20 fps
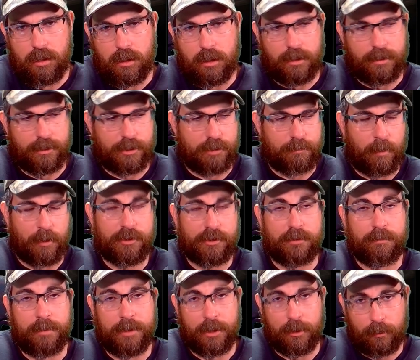It's supposed
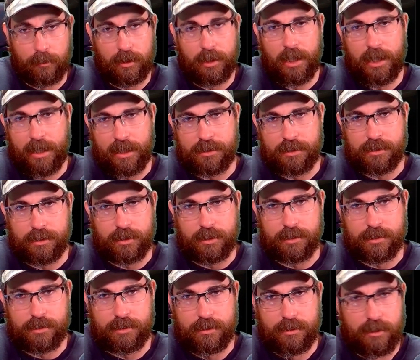to be early
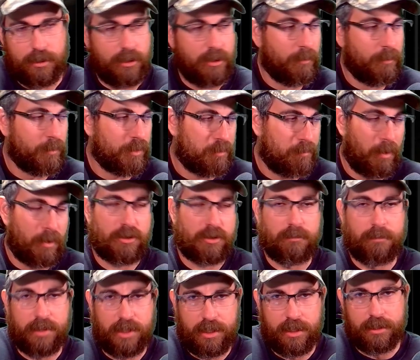access. We're supposed
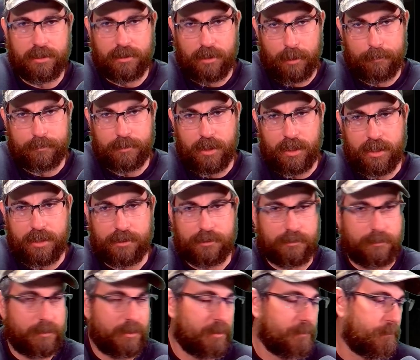to be getting
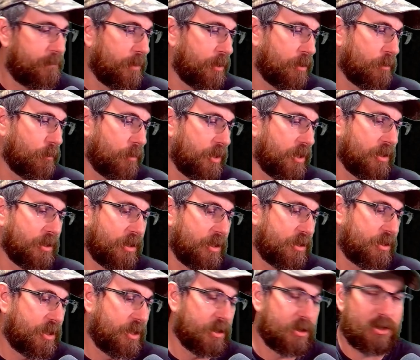updates. You figure we at
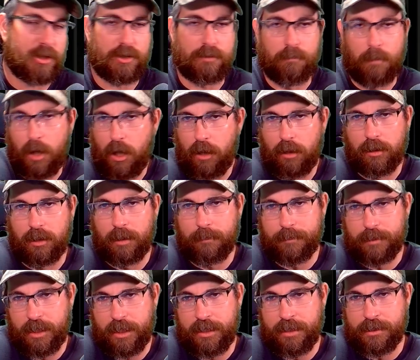least get small
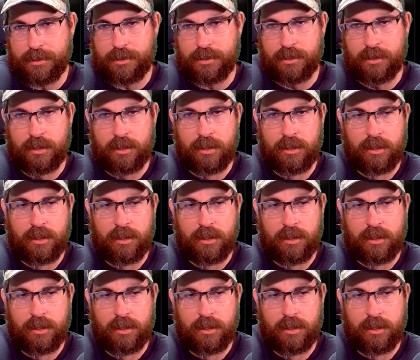updates.